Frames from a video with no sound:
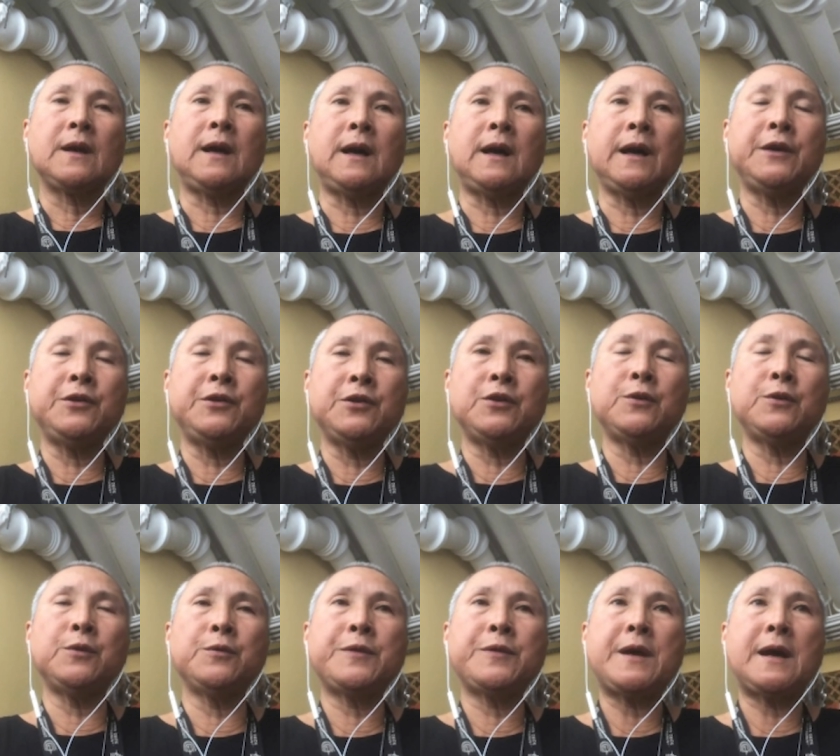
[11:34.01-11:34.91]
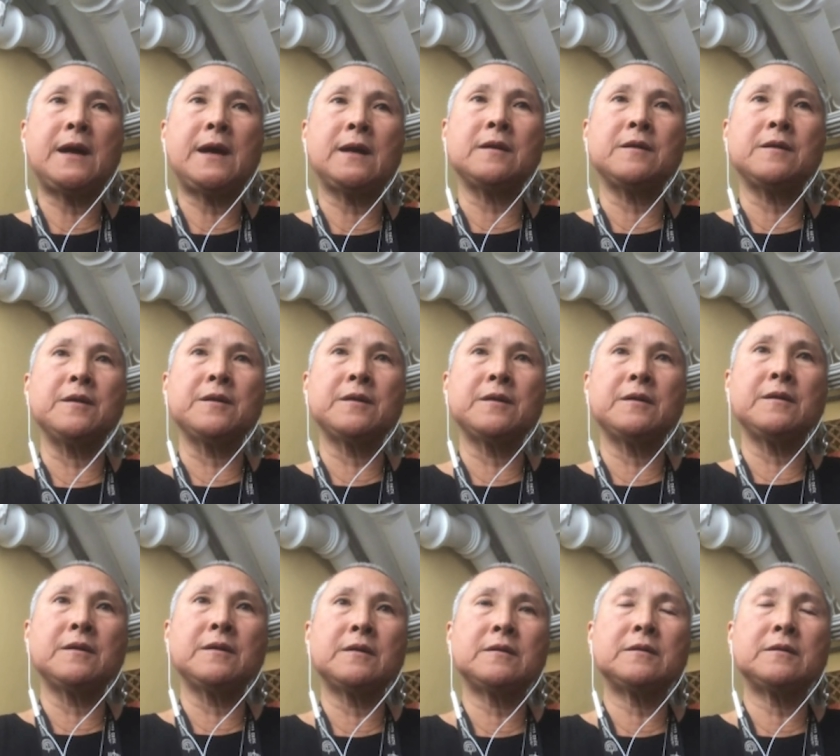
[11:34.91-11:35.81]
I know that
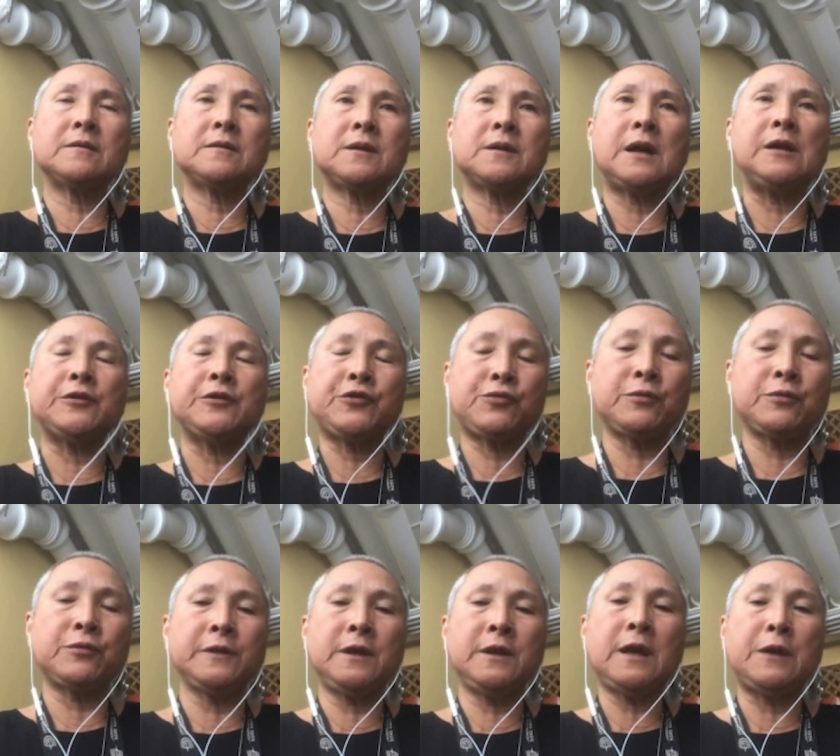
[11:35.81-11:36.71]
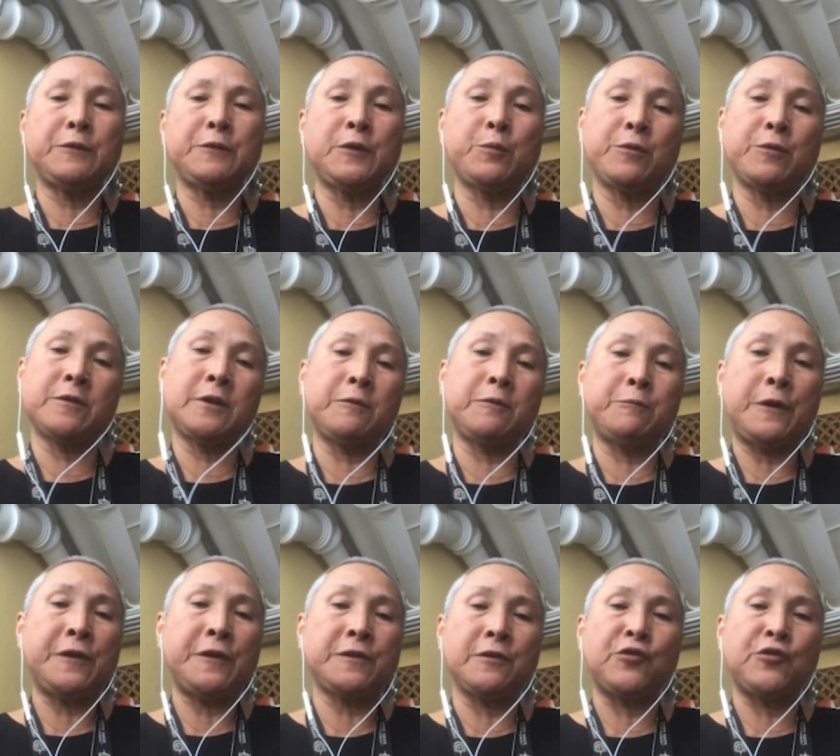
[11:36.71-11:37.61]
culturally, I was born and
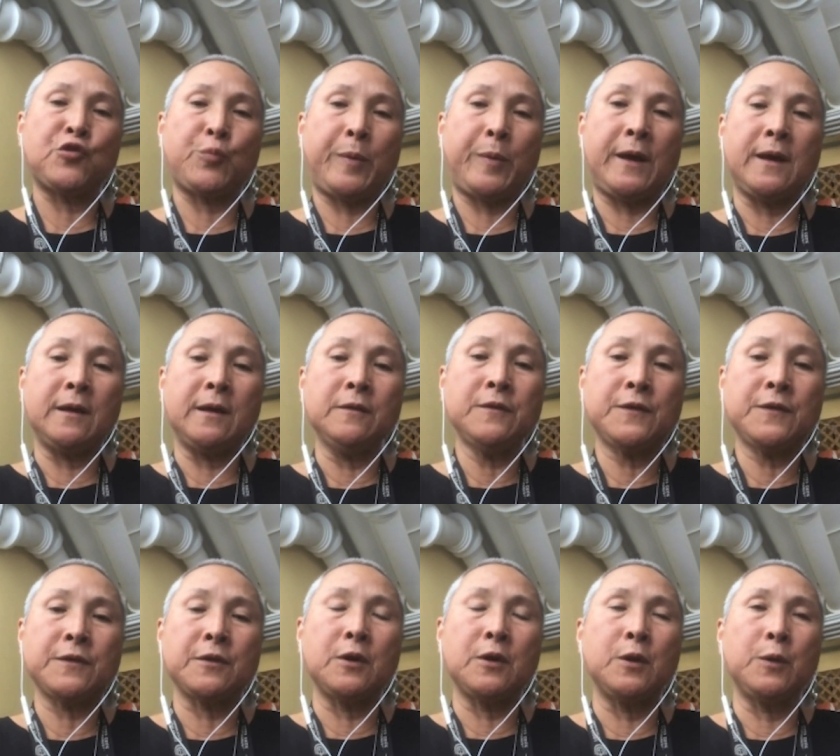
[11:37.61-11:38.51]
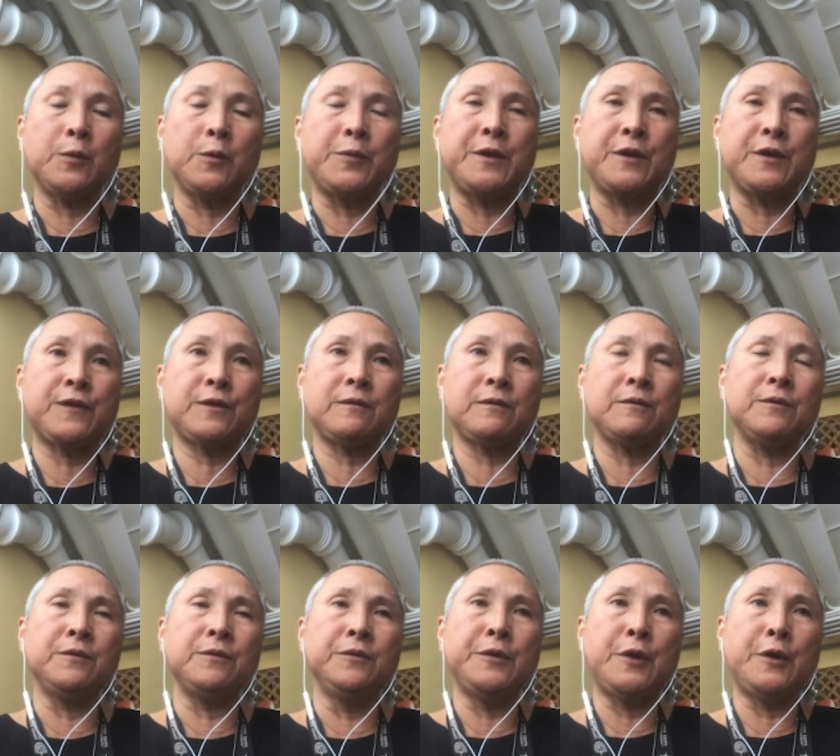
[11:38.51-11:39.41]
raised in Japan, so this
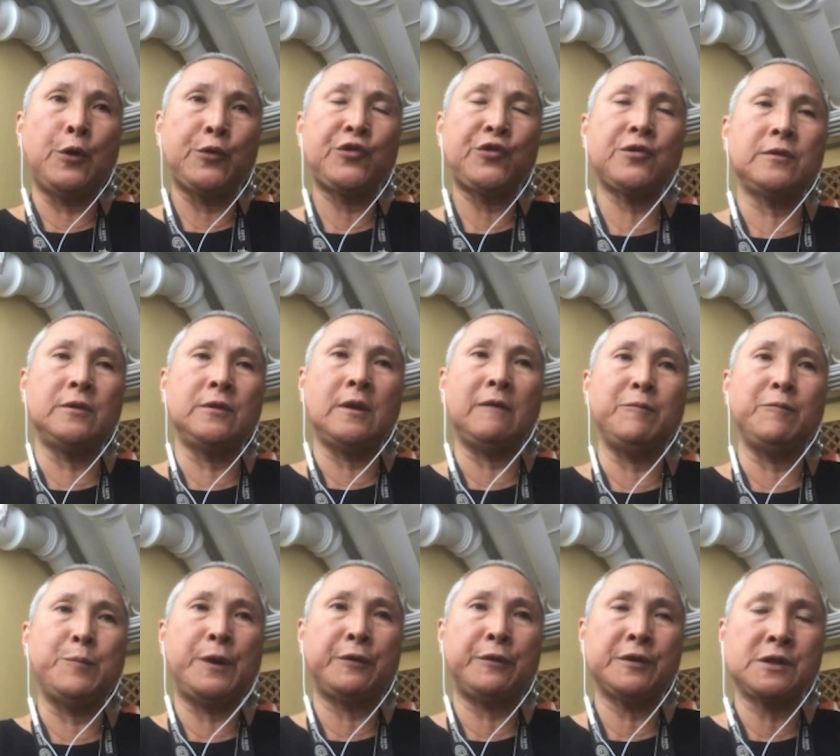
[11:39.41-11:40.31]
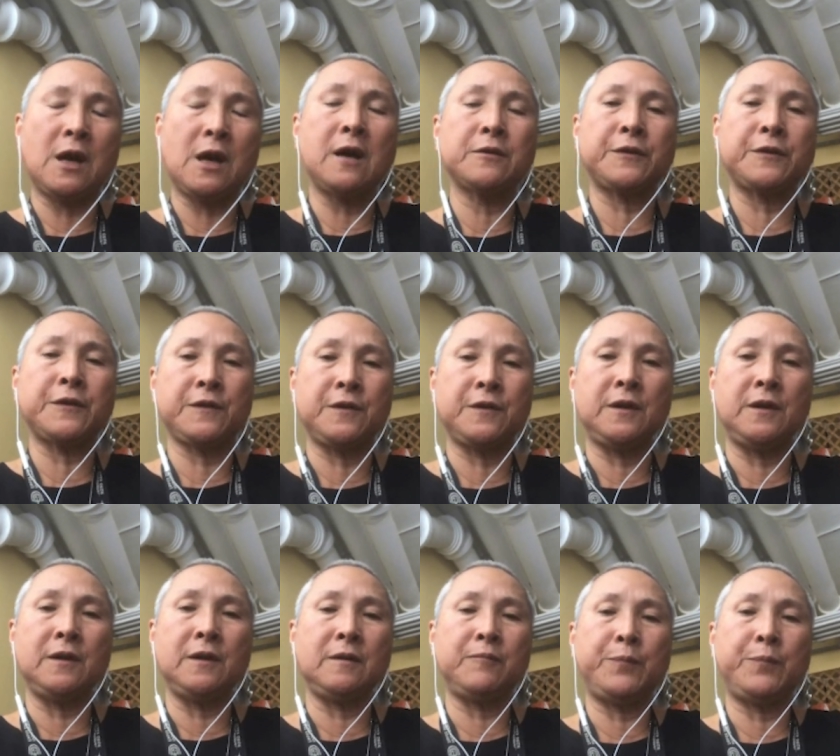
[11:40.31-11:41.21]
notion of
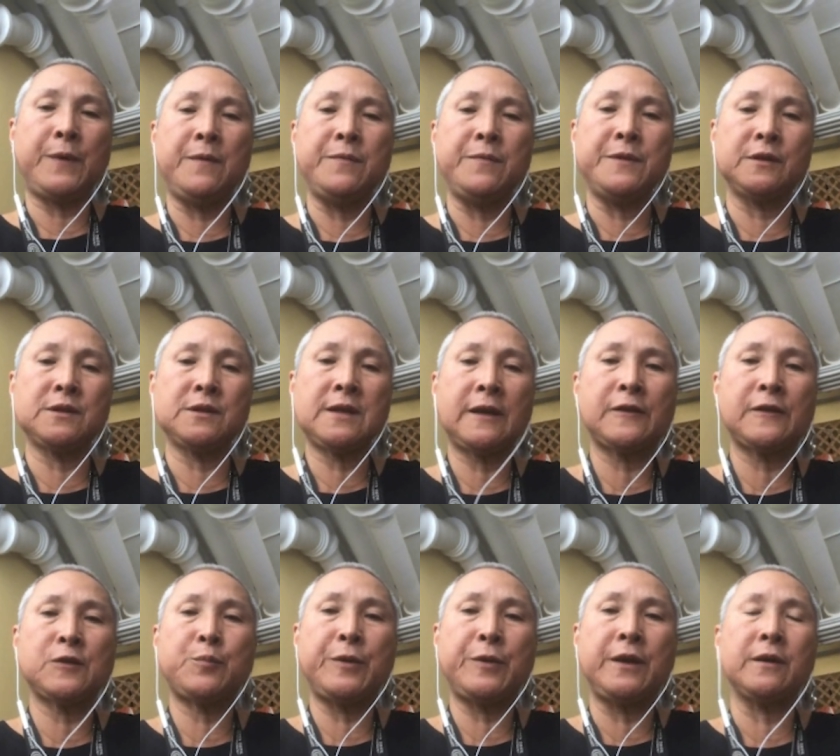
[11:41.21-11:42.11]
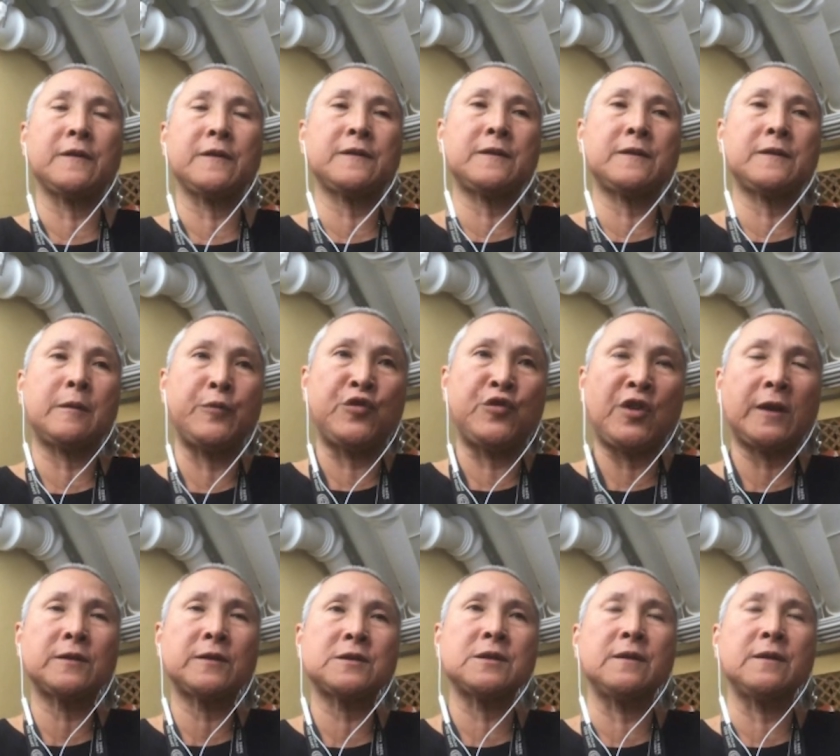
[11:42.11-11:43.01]
meritocracy and the test being a
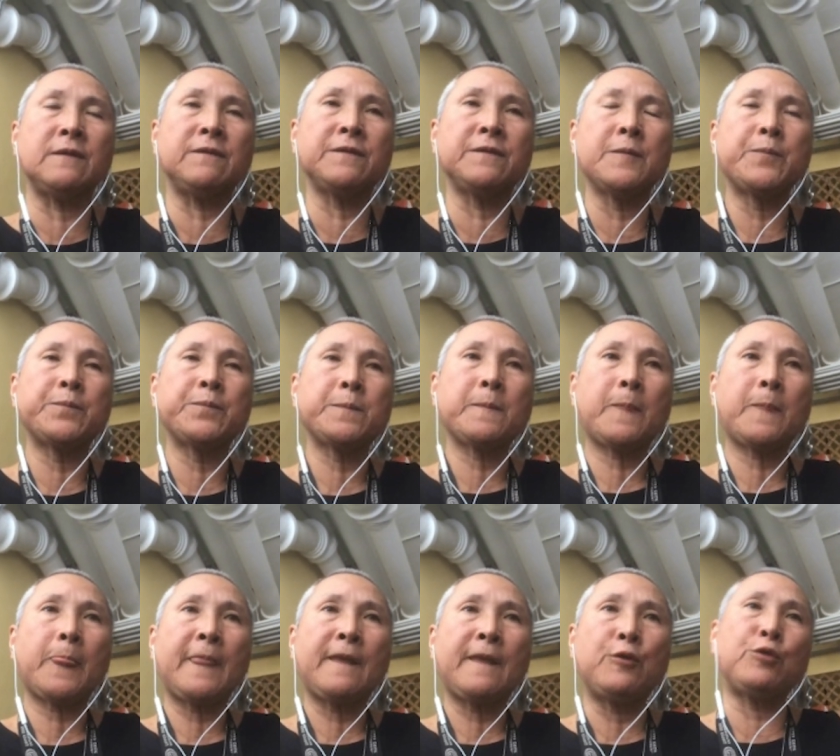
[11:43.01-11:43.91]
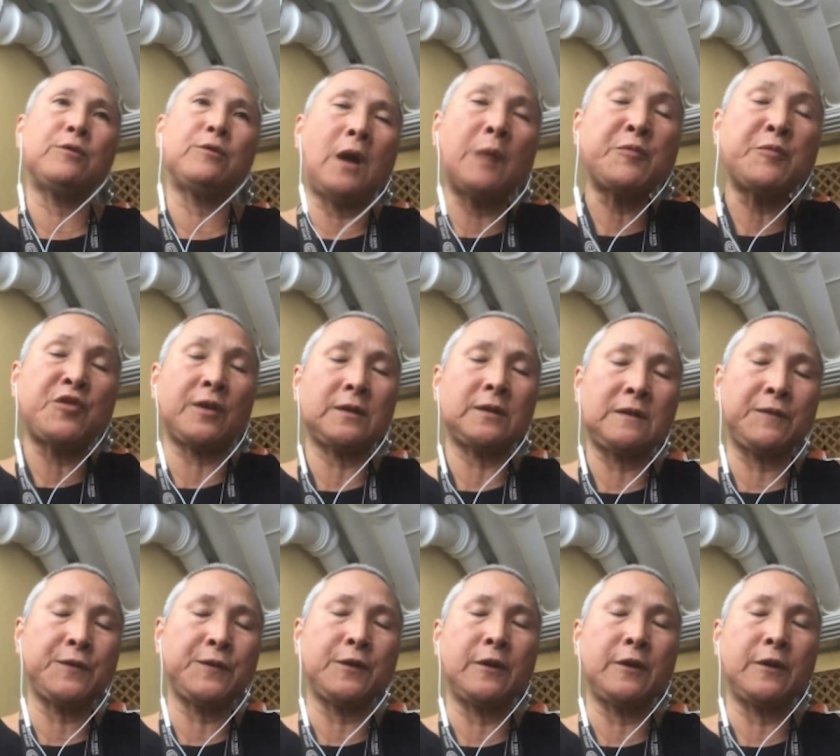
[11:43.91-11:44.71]
subjective or objective,